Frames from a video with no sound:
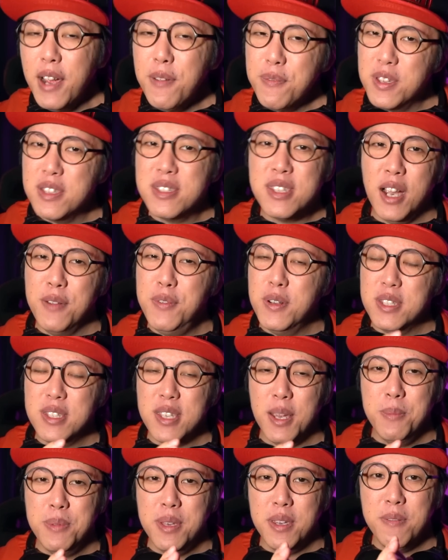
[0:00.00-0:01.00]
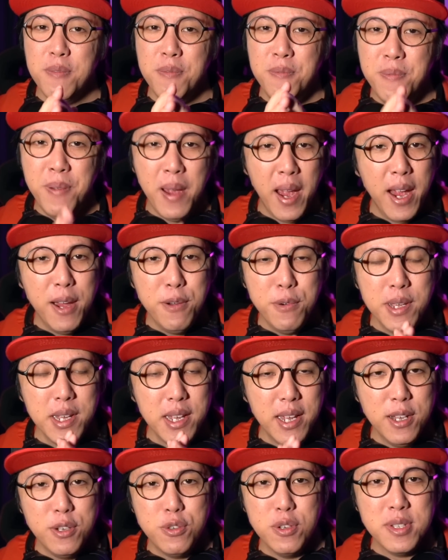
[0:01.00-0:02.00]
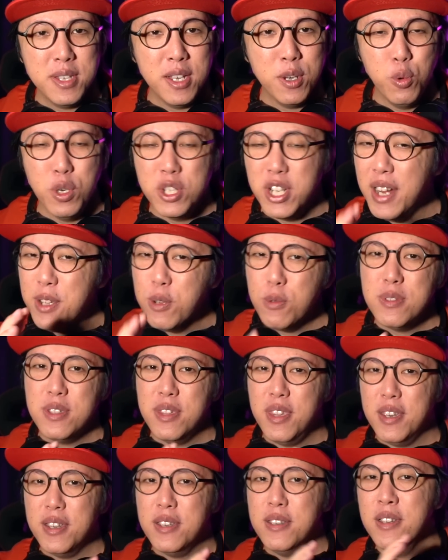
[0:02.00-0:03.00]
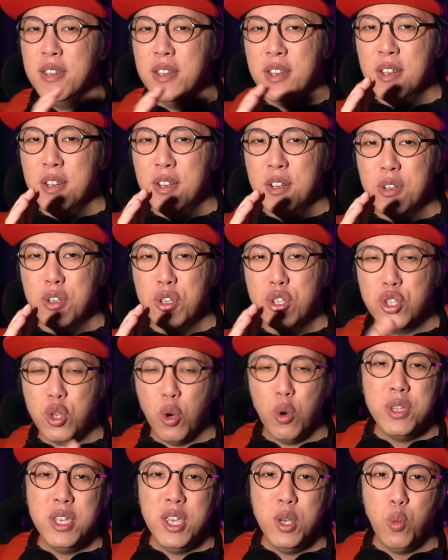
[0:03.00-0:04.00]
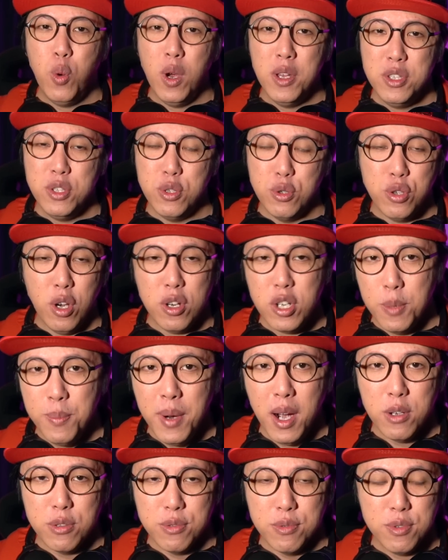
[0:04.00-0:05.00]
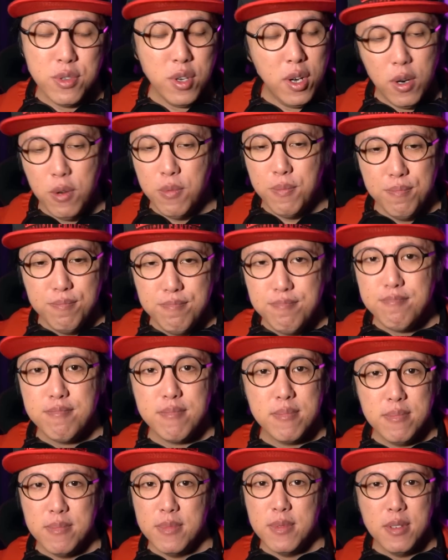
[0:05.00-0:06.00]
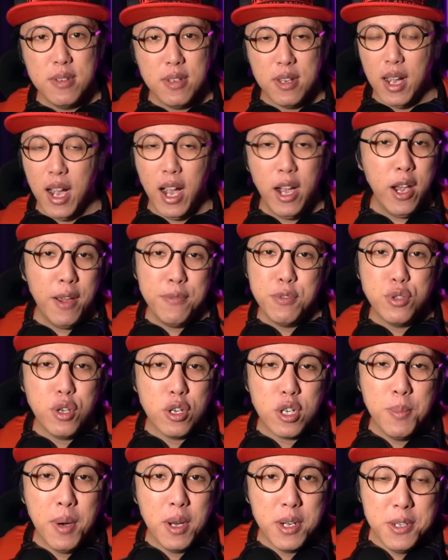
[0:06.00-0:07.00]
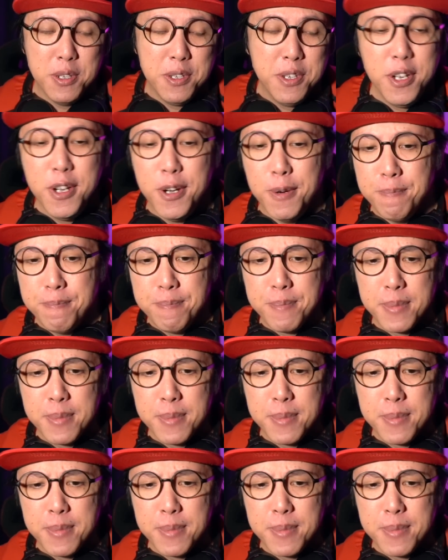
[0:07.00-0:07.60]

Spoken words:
I've discovered something very interesting which I don't think Sony wants to talk about, so I have to talk about it here.